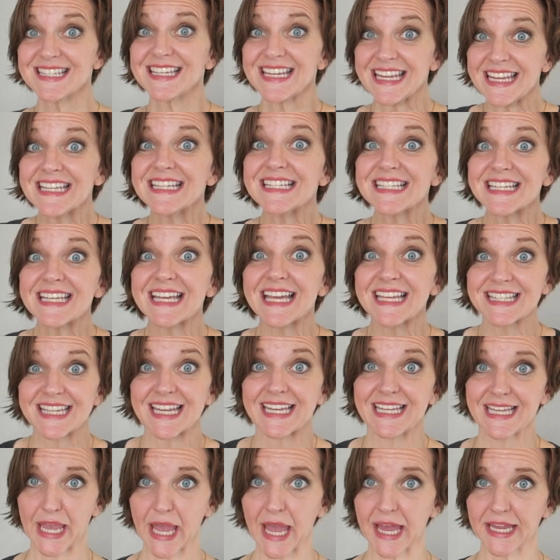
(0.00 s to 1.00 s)
as easy as
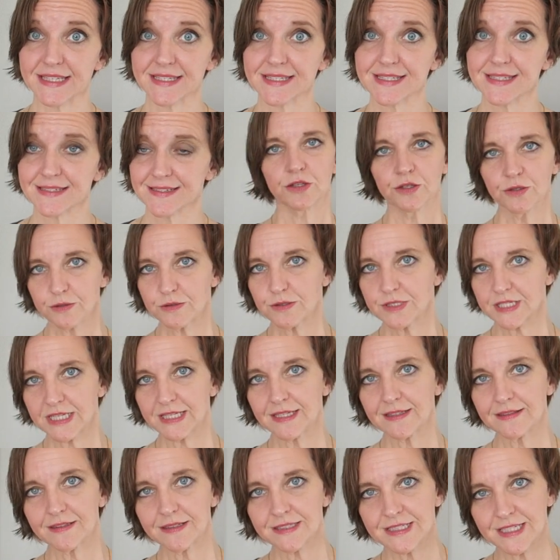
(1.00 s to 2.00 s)
it gets.
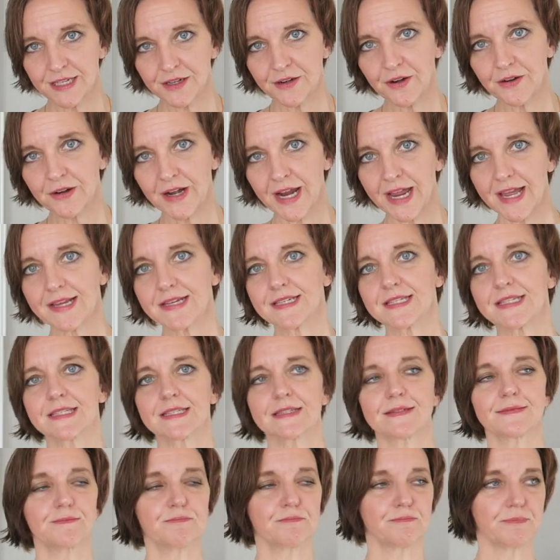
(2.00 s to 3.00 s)
Using the
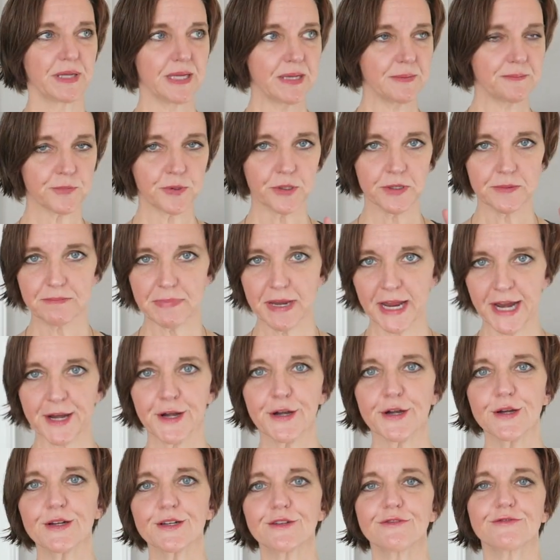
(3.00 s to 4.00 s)
TRX, be
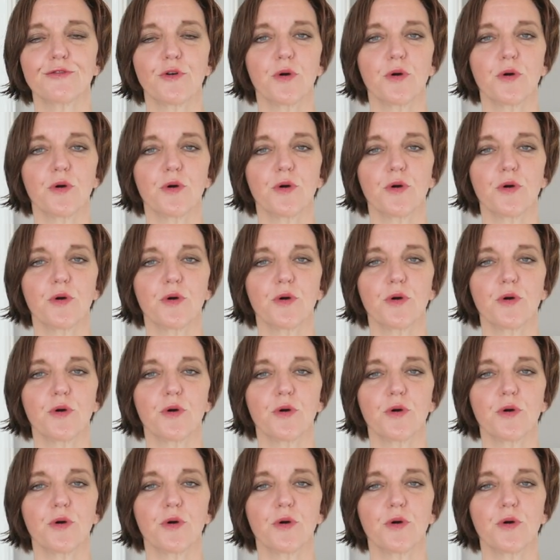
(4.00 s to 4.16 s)
prepared